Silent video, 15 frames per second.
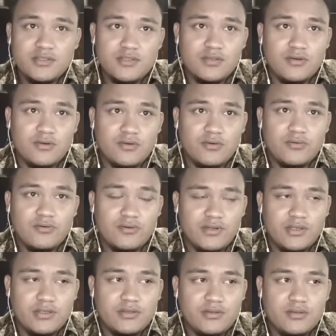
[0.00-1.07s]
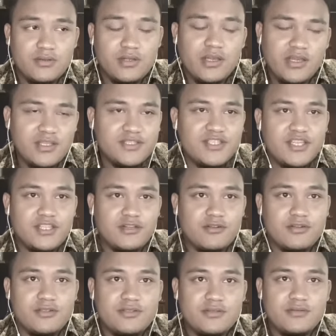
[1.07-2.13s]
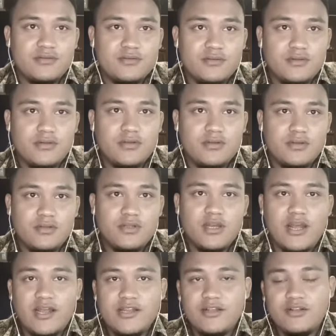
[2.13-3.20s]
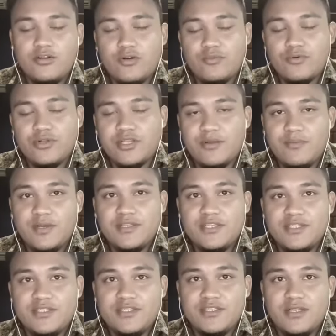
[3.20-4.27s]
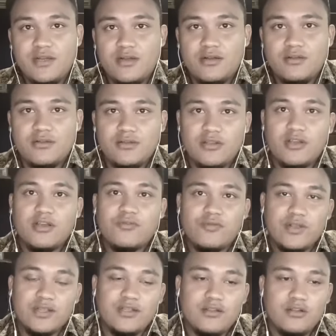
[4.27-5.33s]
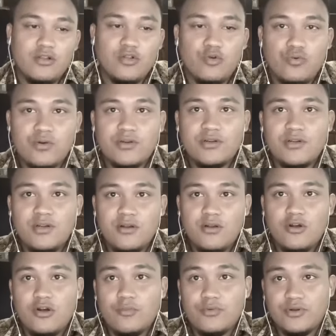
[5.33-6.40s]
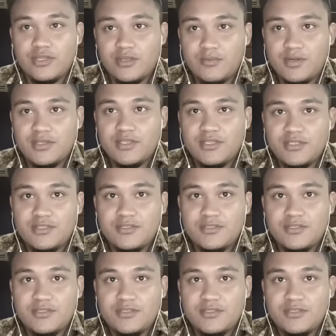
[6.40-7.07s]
So in general, the higher the operating margins, the greater the lower operating margins.